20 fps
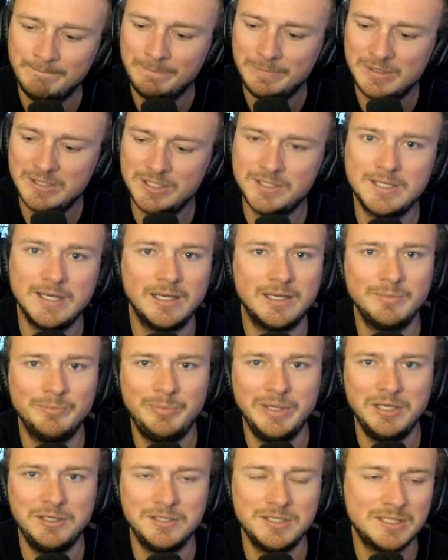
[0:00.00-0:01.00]
just that
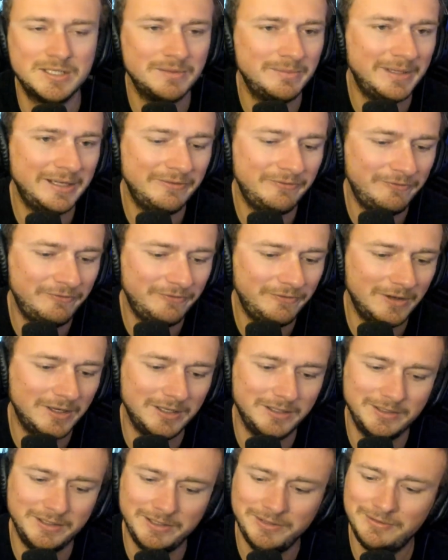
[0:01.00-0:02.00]
comparison, man.
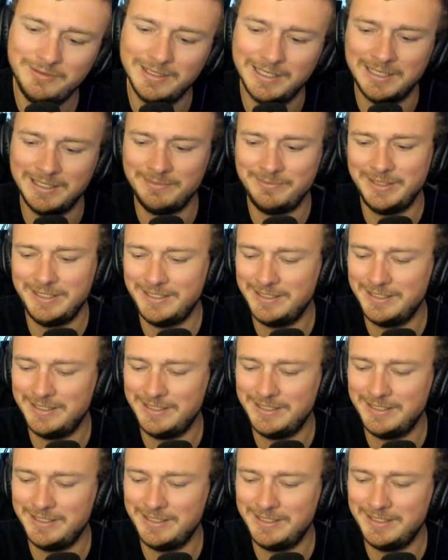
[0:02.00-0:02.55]
Fuck, you gotta be